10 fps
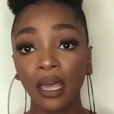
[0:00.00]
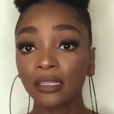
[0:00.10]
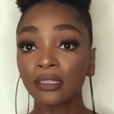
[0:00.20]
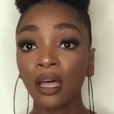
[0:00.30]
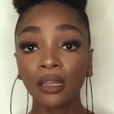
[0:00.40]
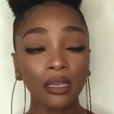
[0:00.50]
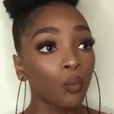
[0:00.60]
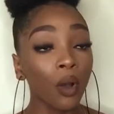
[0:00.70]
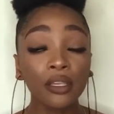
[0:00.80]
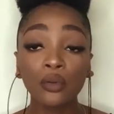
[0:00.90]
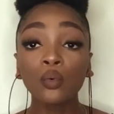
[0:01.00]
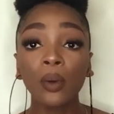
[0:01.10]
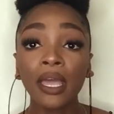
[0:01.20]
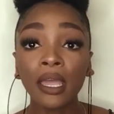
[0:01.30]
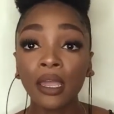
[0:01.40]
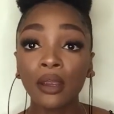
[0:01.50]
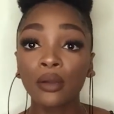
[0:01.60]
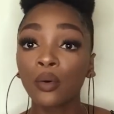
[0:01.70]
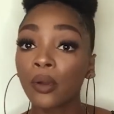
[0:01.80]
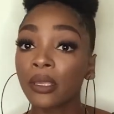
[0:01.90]
It's not what you wear
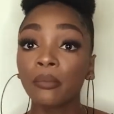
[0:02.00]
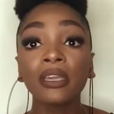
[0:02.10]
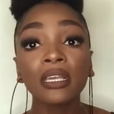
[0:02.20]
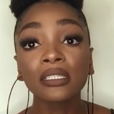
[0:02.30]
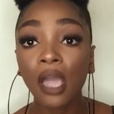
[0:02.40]
or your biggest